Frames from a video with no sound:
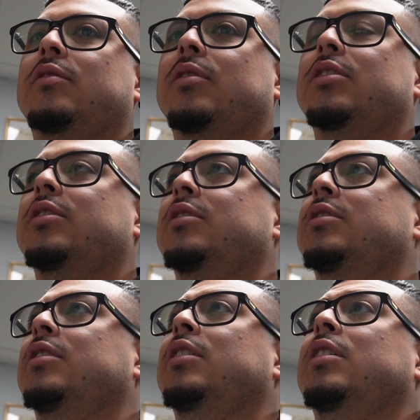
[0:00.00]

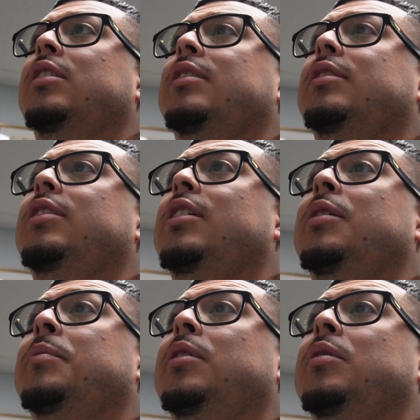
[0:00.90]
questions,
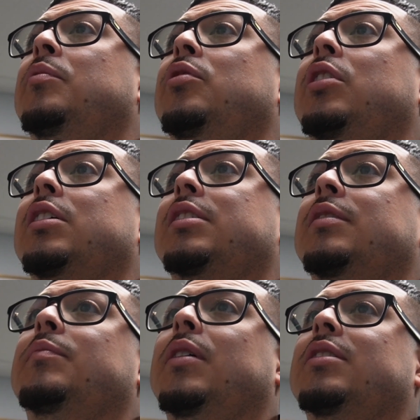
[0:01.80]
DM him, or you guys
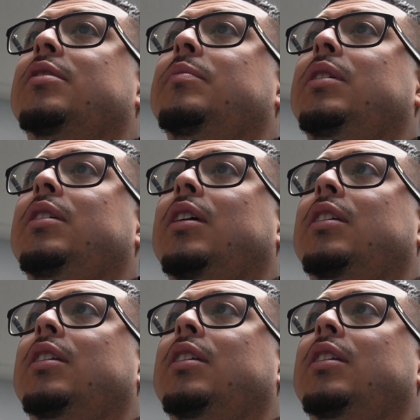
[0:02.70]
can message me,